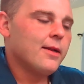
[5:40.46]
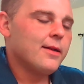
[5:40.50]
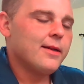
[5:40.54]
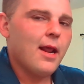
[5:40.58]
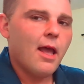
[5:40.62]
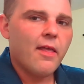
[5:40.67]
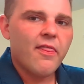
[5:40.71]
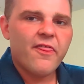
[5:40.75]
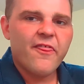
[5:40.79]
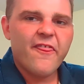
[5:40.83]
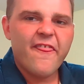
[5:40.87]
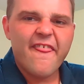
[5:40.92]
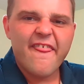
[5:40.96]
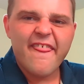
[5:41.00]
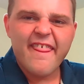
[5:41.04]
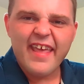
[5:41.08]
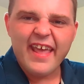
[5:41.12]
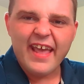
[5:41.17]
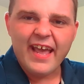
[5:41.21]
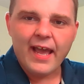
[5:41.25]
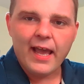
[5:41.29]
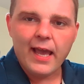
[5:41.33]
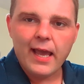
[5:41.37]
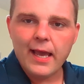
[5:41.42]
not
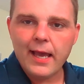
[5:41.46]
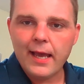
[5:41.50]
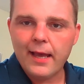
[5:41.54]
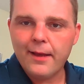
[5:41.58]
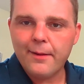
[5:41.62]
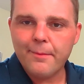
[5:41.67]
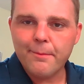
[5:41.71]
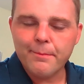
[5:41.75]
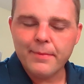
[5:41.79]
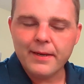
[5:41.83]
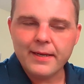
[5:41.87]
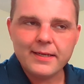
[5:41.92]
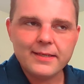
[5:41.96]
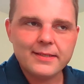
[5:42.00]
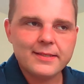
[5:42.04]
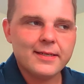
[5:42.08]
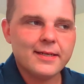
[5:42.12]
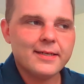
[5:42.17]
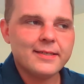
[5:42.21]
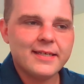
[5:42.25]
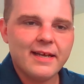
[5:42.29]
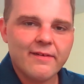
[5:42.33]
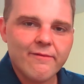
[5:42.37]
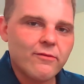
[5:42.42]
thick, but
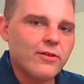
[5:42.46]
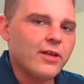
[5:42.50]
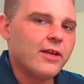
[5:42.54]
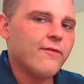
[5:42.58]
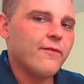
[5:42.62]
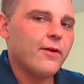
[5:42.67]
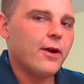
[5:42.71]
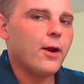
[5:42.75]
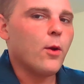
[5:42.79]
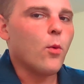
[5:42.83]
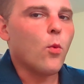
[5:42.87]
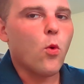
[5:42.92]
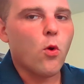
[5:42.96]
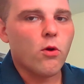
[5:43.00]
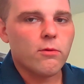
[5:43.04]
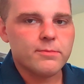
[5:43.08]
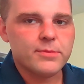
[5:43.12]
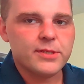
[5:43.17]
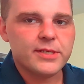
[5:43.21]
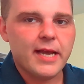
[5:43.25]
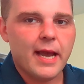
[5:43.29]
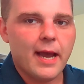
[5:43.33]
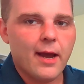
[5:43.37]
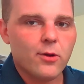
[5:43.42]
definitely a very warm
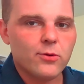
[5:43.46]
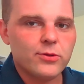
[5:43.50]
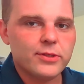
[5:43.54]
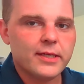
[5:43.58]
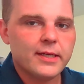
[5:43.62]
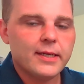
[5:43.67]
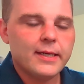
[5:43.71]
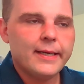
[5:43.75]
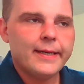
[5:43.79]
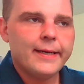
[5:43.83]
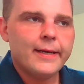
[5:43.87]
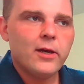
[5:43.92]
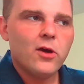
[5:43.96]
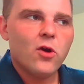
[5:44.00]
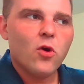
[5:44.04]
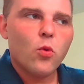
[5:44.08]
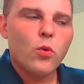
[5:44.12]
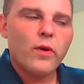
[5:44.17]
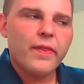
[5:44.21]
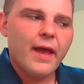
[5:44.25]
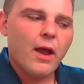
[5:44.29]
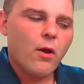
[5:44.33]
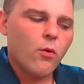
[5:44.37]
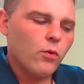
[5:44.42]
sound,
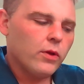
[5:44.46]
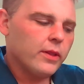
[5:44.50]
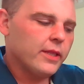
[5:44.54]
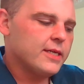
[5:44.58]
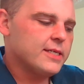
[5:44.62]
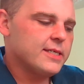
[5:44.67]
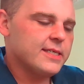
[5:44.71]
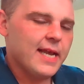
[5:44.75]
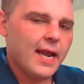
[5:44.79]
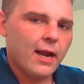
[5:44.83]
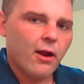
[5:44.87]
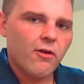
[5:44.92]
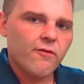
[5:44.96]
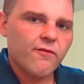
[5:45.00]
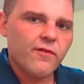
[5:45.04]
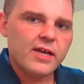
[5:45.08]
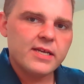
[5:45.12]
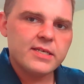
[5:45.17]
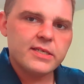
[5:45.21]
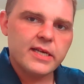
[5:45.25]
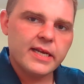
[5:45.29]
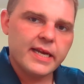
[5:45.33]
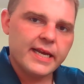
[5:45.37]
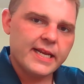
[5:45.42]
without really
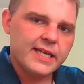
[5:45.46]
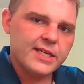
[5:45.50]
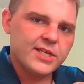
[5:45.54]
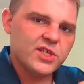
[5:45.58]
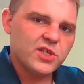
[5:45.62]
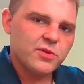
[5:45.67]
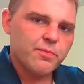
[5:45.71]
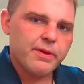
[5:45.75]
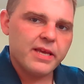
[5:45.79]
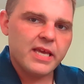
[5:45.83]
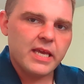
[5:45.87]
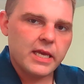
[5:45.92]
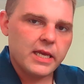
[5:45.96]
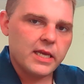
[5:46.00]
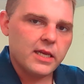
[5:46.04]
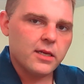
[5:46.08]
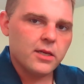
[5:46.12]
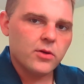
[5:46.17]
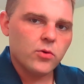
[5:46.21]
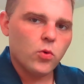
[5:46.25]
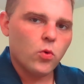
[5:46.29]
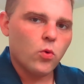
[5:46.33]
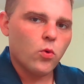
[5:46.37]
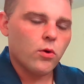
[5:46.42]
sacrificing any
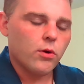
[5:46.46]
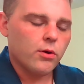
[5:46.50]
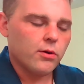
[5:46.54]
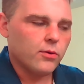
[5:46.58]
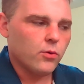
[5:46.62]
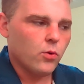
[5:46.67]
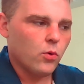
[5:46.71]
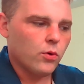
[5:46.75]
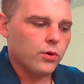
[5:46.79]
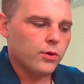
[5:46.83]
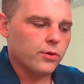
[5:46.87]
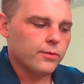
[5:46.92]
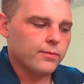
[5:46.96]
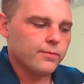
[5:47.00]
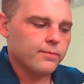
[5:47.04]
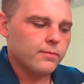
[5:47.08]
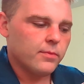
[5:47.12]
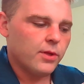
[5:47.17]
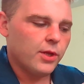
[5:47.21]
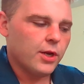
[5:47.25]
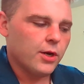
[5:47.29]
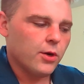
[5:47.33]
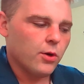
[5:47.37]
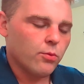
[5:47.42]
speed or
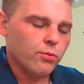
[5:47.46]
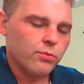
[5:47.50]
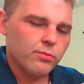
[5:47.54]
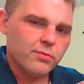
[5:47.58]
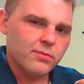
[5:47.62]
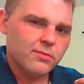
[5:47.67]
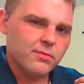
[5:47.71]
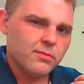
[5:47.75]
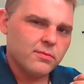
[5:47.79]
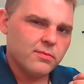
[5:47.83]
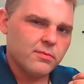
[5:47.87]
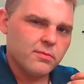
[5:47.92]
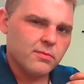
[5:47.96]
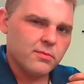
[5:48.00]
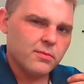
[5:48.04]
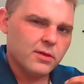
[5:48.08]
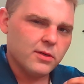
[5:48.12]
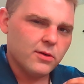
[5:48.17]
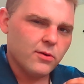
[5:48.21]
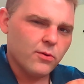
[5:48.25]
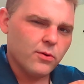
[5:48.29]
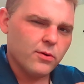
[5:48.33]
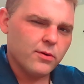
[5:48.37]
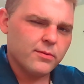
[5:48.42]
you know,
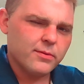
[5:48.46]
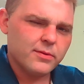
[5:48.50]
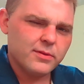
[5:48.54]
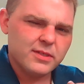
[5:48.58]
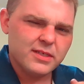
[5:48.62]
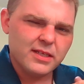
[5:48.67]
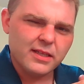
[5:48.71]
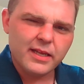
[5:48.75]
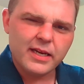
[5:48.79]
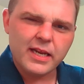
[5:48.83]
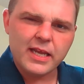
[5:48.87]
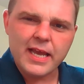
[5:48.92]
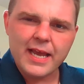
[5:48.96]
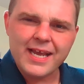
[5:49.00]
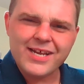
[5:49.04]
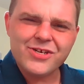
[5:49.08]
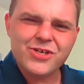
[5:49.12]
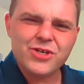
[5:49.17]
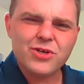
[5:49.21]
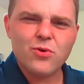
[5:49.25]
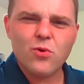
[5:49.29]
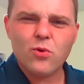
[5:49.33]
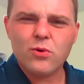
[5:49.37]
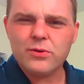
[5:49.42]
or
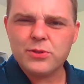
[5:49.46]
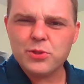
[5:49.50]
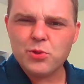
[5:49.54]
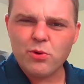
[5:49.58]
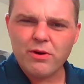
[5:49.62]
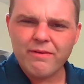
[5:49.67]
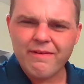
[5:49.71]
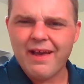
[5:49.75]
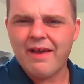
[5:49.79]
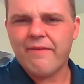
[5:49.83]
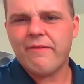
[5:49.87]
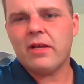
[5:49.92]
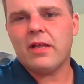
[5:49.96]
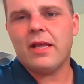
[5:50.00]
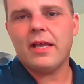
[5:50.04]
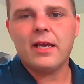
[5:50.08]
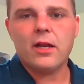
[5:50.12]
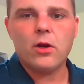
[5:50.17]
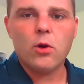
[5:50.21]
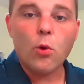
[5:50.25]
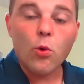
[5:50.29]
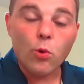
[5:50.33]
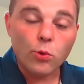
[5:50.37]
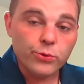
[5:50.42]
delineation, or sort of having like
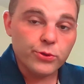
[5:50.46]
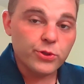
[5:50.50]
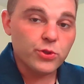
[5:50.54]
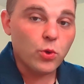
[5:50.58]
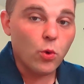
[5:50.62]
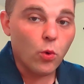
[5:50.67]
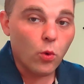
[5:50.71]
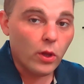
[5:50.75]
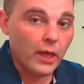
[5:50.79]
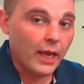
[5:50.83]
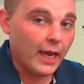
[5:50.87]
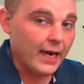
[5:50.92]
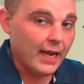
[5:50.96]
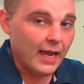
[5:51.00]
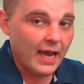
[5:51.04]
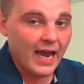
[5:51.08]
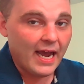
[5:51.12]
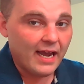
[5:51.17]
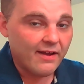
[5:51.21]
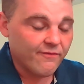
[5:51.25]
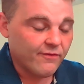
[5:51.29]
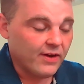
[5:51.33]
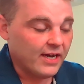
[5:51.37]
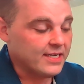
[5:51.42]
an old school kind of
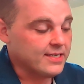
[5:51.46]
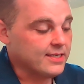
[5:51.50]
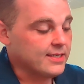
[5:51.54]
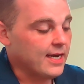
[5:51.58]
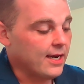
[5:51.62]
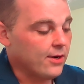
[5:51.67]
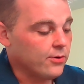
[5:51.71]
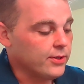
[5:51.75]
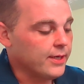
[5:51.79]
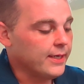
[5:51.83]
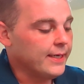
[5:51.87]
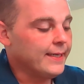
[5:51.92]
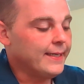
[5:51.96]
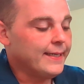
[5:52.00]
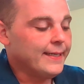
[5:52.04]
hi-fi sound.